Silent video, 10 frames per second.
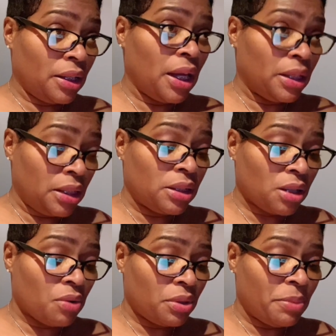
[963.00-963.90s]
and he's
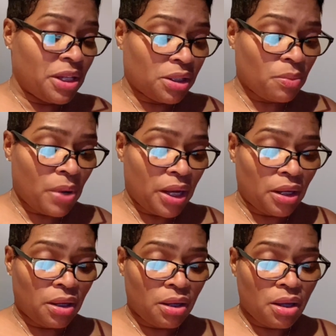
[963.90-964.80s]
30 minutes away.
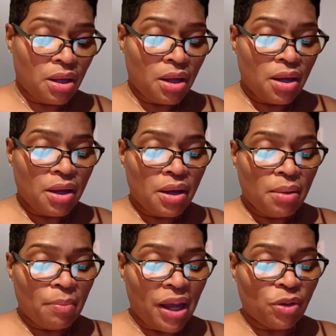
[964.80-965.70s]

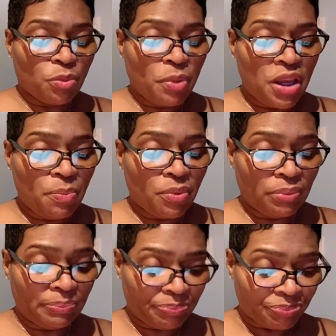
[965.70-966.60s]
Michael's people
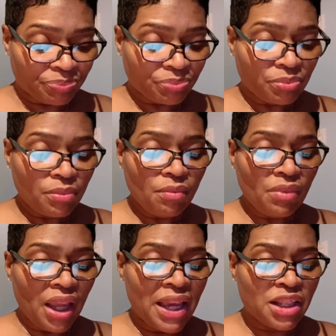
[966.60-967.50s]

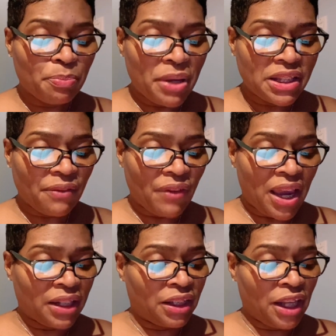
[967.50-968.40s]
had specified
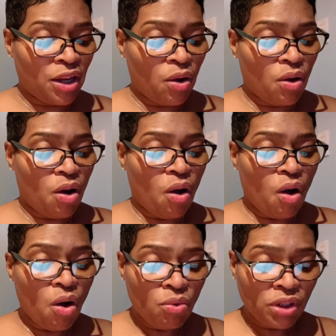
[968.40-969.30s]
that they
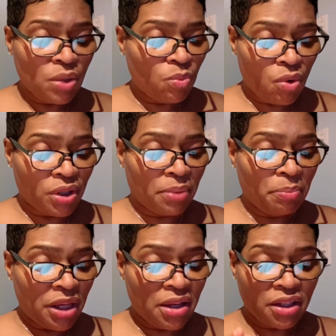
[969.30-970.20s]
only wanted
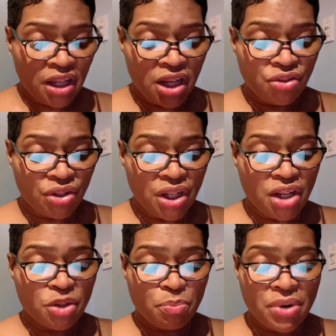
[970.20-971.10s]
me and the
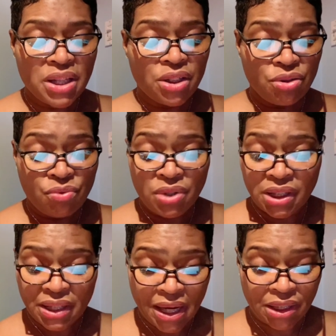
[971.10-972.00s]
engineers present during the
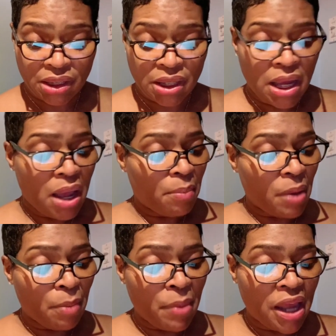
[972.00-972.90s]
session. My
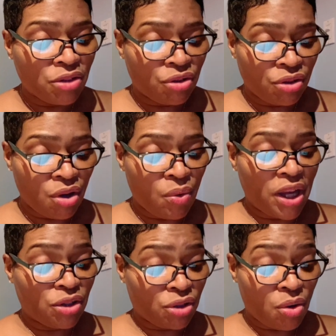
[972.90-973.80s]
manager, though, had
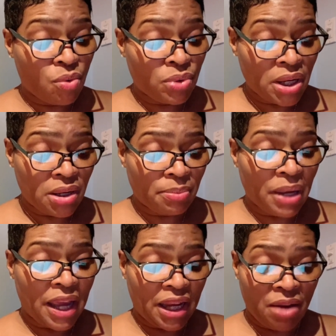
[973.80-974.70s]
showed up
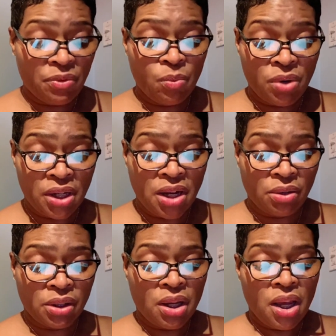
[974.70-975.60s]
like everyone
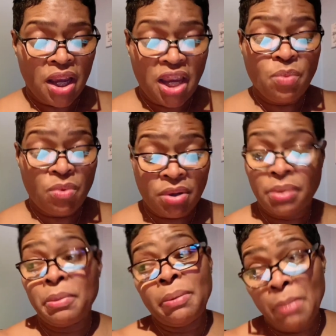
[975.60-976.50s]
else. He wanted to
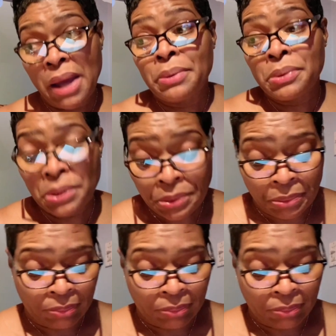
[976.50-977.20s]
meet Michael, too.